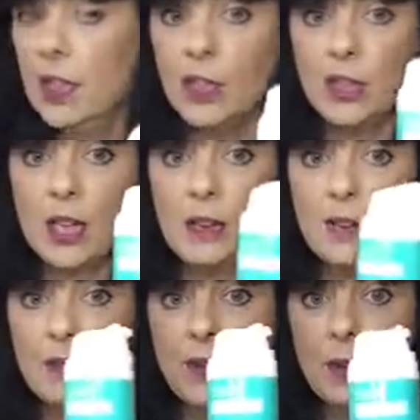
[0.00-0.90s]

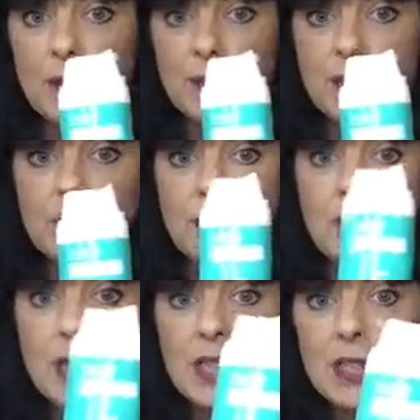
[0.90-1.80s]
shaving foam, all
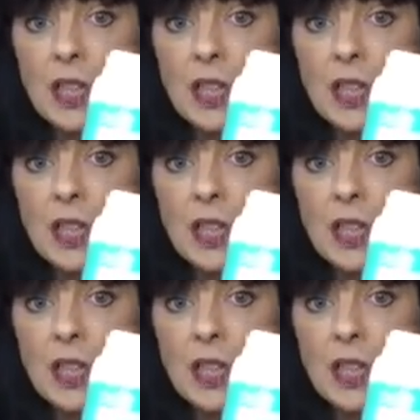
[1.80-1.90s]
right?